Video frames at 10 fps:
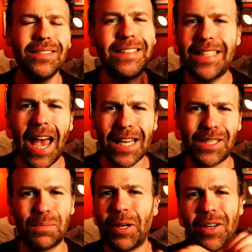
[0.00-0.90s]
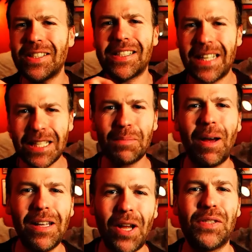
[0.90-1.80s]
Yes, because since my
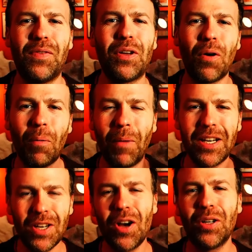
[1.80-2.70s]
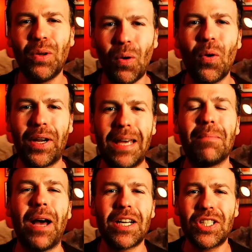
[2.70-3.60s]
last video on my Nurgle Orc
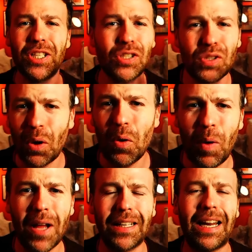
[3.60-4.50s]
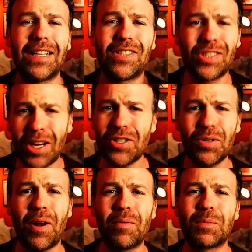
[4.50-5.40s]
kitbash did so well and had such a
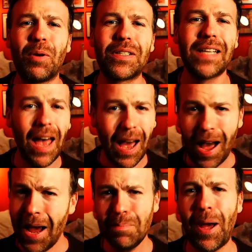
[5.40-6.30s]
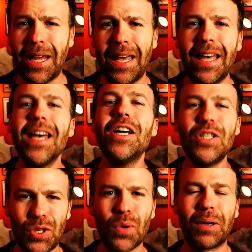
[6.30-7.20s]
great response, I'm back here
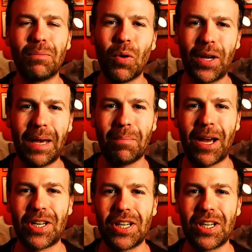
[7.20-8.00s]
doing more kitbashing.